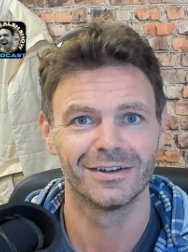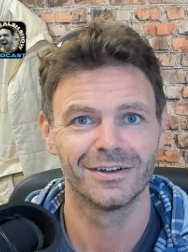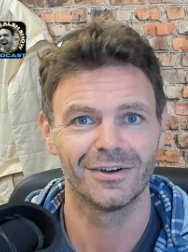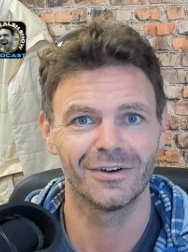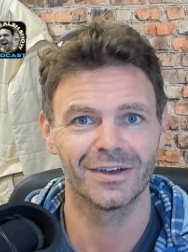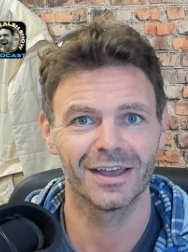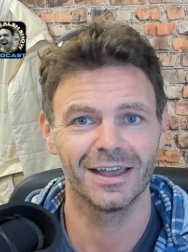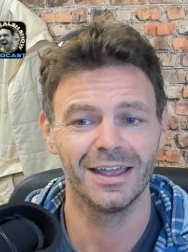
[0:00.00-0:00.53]

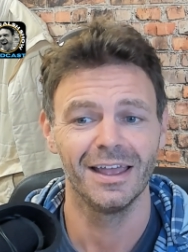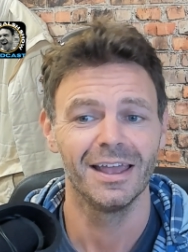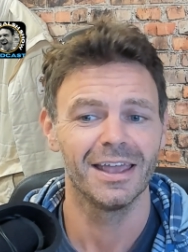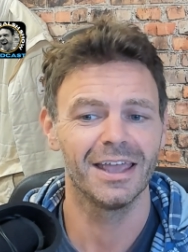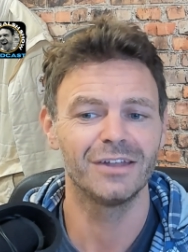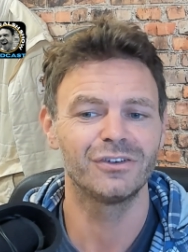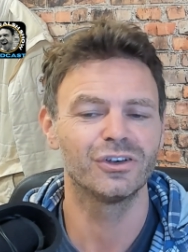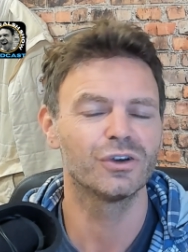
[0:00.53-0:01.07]
Okay?
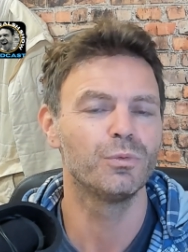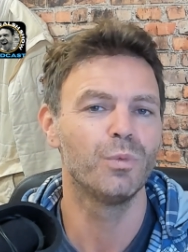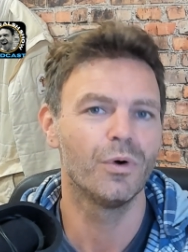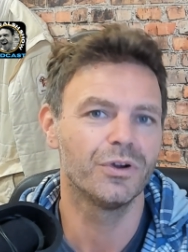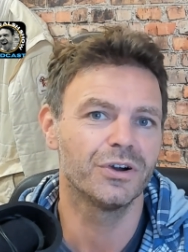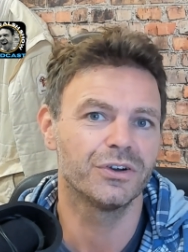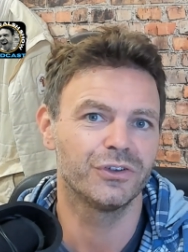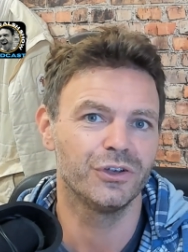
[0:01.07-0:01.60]
It took one
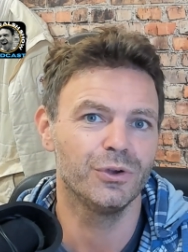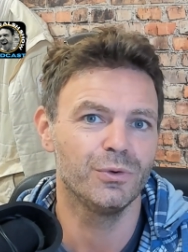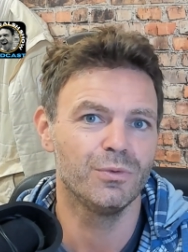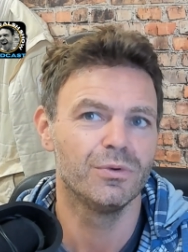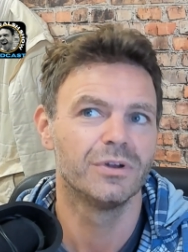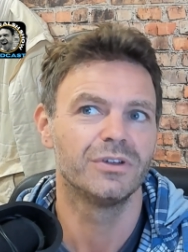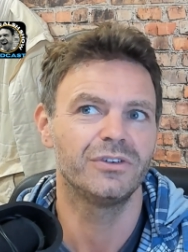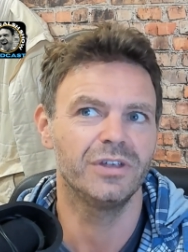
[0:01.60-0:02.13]
or two
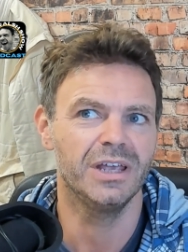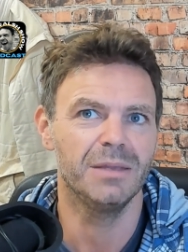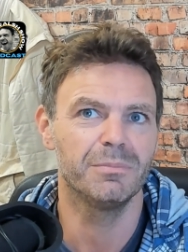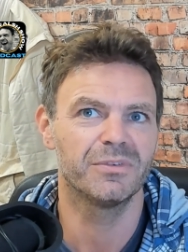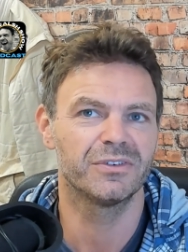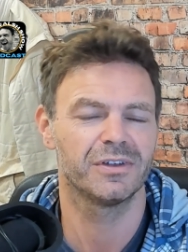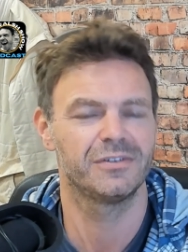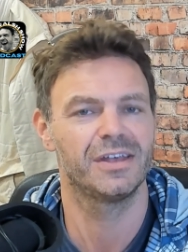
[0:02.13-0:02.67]
teams
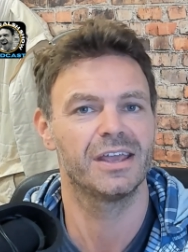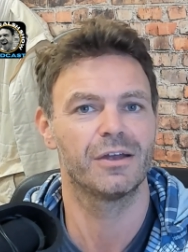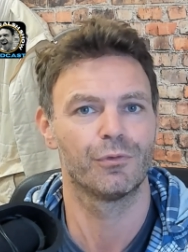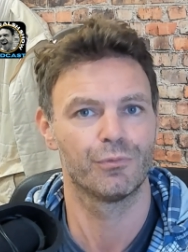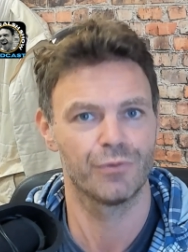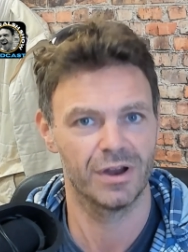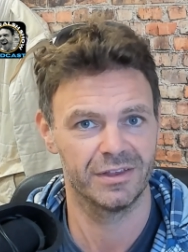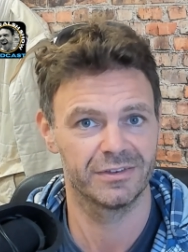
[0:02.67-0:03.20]
to take a
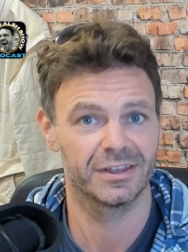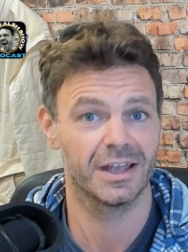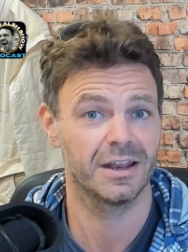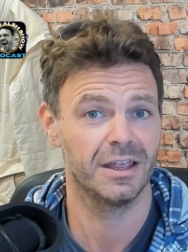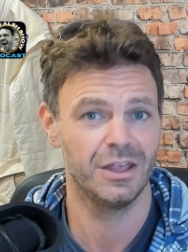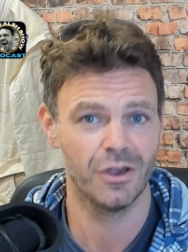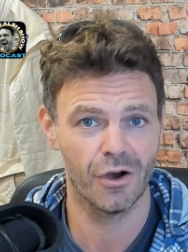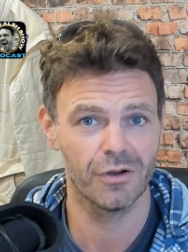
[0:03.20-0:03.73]
risk at a
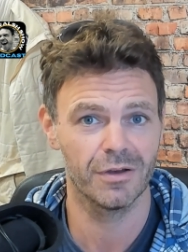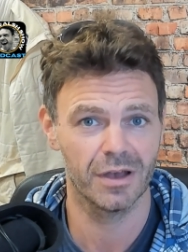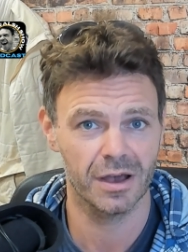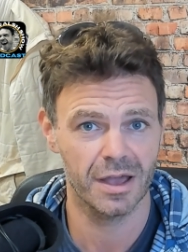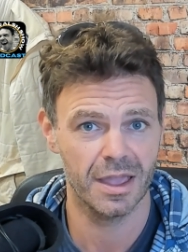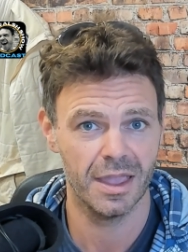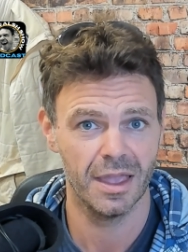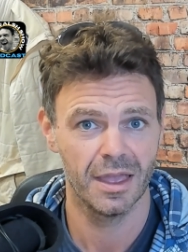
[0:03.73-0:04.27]
young
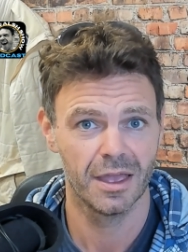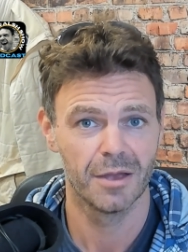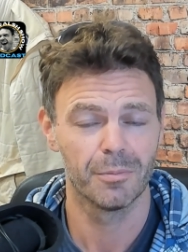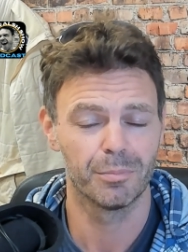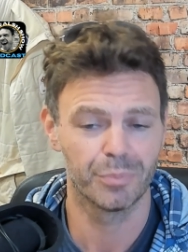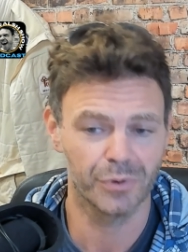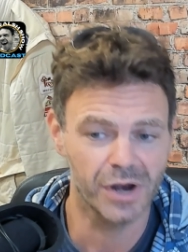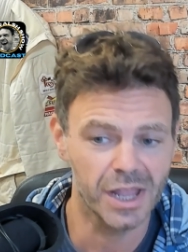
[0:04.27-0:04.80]
guy,
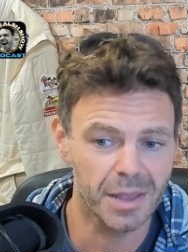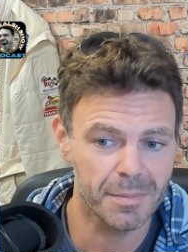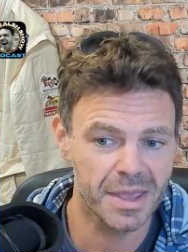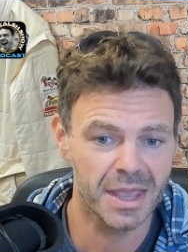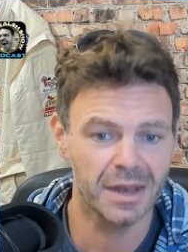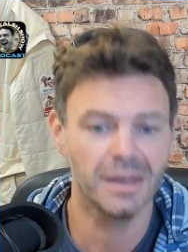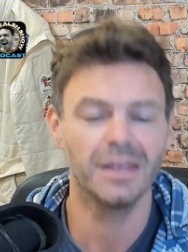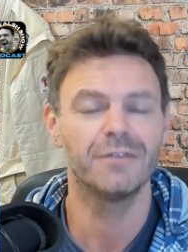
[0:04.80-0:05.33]
bring him
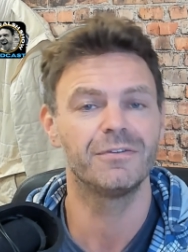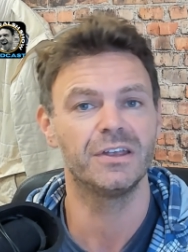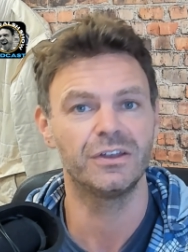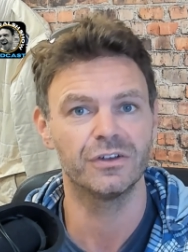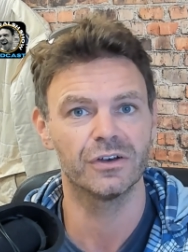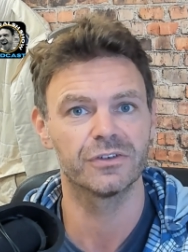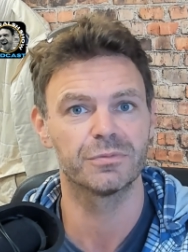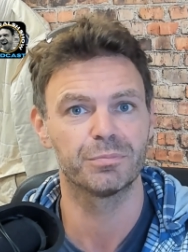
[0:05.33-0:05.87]
in. If he
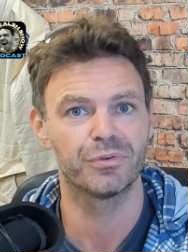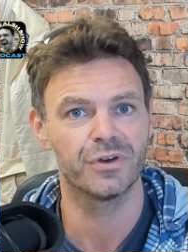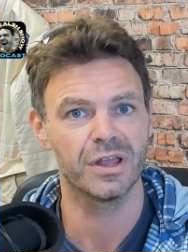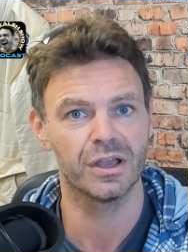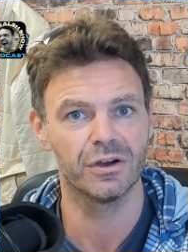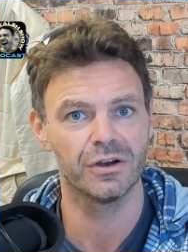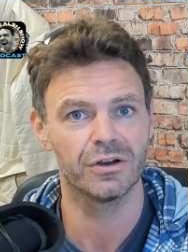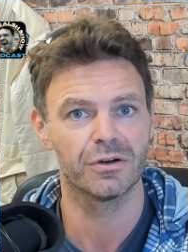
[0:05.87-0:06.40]
does pretty
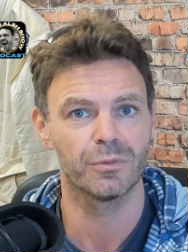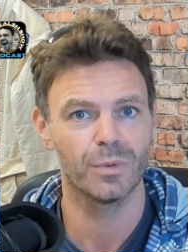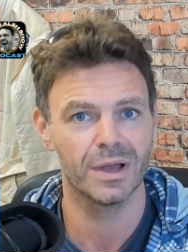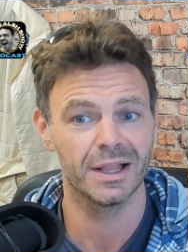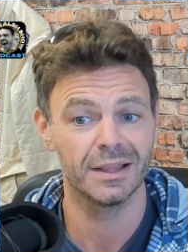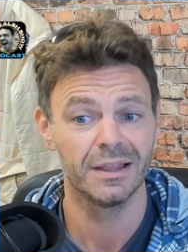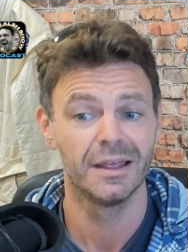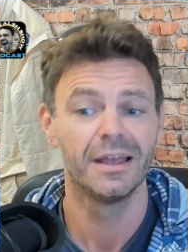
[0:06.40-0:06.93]
good or
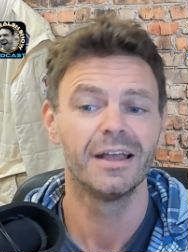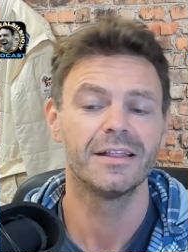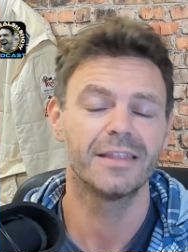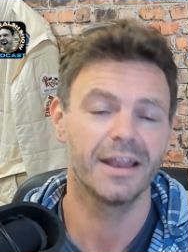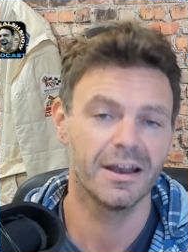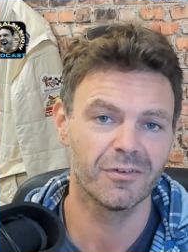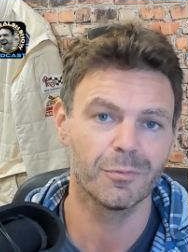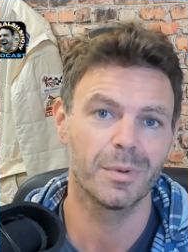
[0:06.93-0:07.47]
well, then
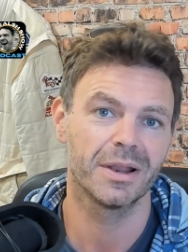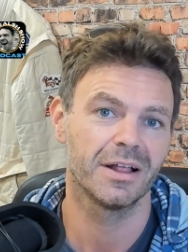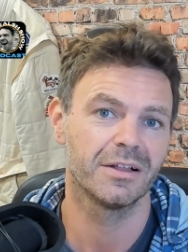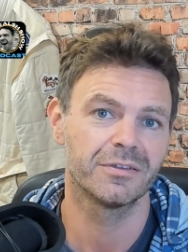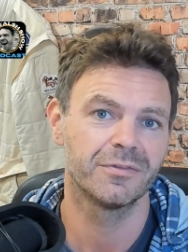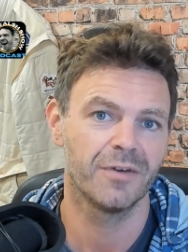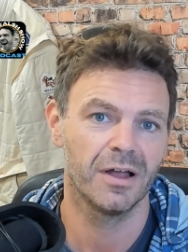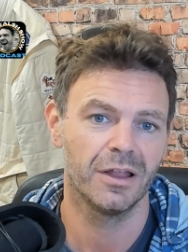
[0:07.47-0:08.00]
everybody else
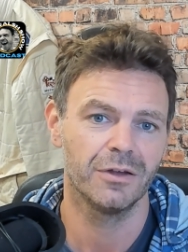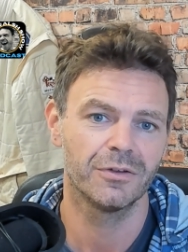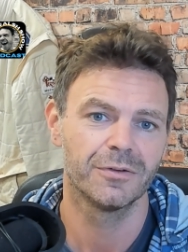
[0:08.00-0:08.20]
followed.